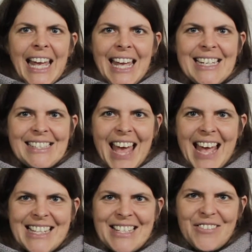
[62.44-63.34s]
in
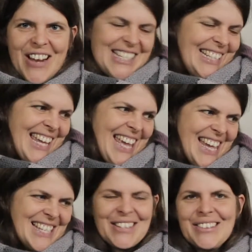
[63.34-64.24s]
text and writing
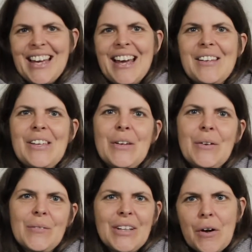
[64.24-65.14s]
here so that
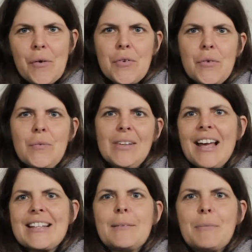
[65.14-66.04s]
you know, if you
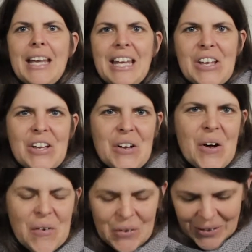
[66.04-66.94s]
like something, you can
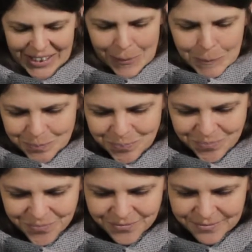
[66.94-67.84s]
go and look it up.
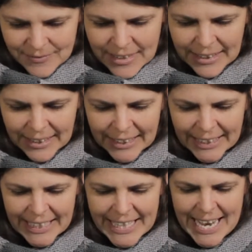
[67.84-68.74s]

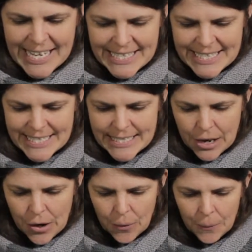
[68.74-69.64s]
Yes,
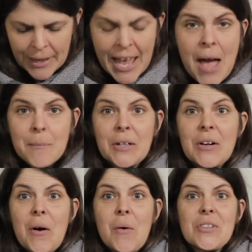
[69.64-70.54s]
so I'm
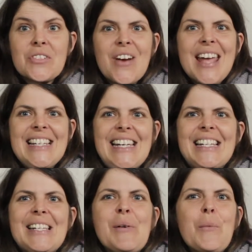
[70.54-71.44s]
gonna go straight
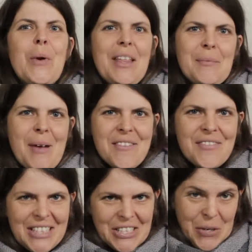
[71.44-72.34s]
in with my
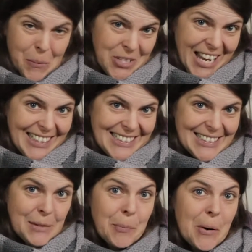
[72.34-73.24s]
finished objects.
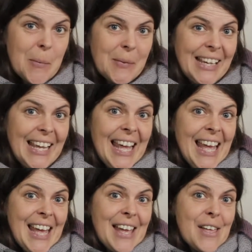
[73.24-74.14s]
You probably,
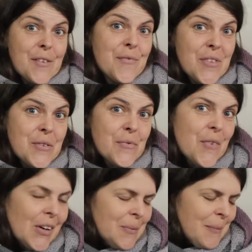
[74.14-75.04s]
if you
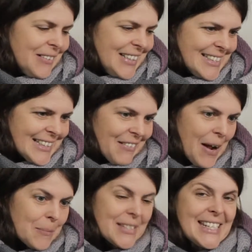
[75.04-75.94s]
followed me on
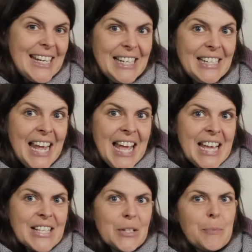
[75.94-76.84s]
Instagram, seen
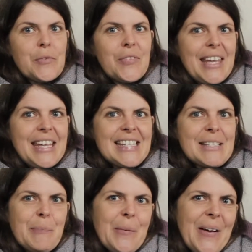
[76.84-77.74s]
some of
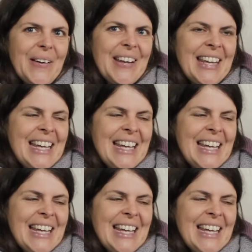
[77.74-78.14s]
these, but